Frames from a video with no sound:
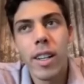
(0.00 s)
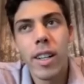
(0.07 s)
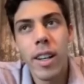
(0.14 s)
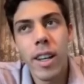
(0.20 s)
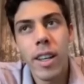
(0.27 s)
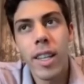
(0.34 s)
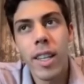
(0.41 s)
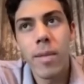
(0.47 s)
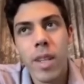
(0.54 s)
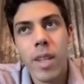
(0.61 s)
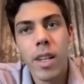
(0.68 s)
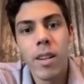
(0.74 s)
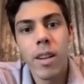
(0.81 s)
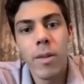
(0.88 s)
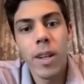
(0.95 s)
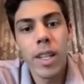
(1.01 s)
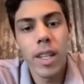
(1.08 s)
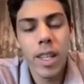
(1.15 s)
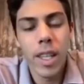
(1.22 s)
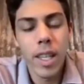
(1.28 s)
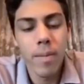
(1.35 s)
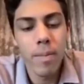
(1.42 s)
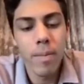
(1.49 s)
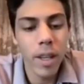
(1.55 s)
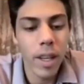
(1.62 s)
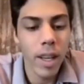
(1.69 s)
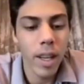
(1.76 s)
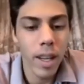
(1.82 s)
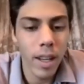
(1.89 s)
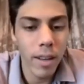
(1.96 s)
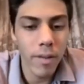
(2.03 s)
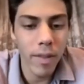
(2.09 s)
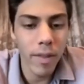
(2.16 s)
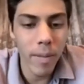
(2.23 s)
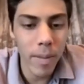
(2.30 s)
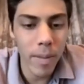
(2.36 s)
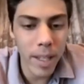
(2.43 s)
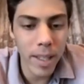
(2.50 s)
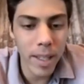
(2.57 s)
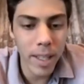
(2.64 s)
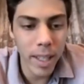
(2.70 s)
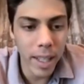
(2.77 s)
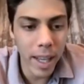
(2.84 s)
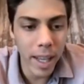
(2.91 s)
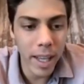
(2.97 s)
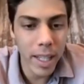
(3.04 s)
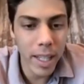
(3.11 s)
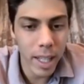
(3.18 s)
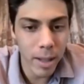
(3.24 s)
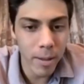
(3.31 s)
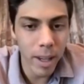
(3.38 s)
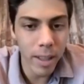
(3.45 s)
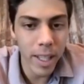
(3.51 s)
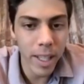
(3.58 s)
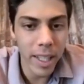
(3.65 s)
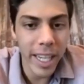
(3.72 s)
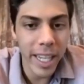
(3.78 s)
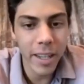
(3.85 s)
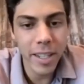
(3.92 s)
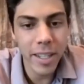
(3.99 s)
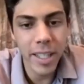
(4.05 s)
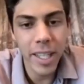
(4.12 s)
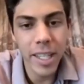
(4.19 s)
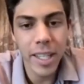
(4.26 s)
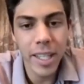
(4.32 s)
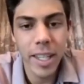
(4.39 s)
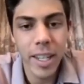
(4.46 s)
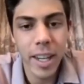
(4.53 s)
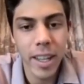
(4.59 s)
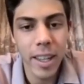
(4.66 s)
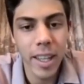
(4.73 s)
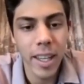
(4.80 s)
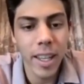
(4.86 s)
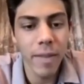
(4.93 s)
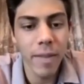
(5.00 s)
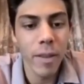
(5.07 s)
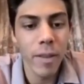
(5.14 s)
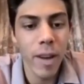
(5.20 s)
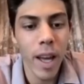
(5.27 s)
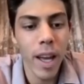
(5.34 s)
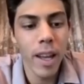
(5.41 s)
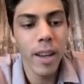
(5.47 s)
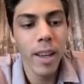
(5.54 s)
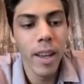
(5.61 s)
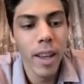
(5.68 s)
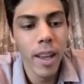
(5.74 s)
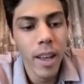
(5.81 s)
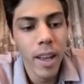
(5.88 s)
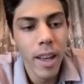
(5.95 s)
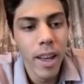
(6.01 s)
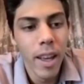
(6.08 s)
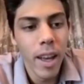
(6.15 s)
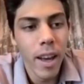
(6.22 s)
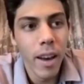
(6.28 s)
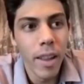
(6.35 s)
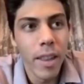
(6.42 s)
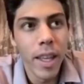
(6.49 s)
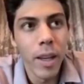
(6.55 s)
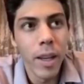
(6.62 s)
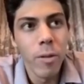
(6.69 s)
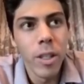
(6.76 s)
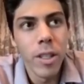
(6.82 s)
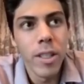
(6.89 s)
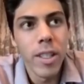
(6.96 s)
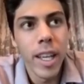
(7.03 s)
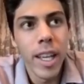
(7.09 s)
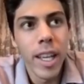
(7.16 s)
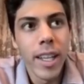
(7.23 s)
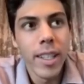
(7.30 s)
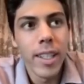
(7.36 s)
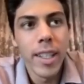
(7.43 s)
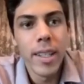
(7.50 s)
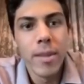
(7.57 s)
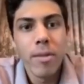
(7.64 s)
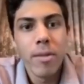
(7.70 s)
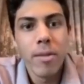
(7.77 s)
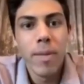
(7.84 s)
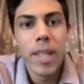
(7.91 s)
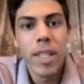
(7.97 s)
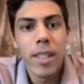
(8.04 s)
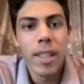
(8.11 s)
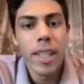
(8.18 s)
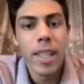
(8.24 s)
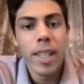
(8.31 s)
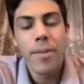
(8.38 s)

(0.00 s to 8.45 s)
I think it'd be a great way to keep uh, fan bases engaged throughout the entire season. And I think if you had, I think what did you say, eight teams from each league,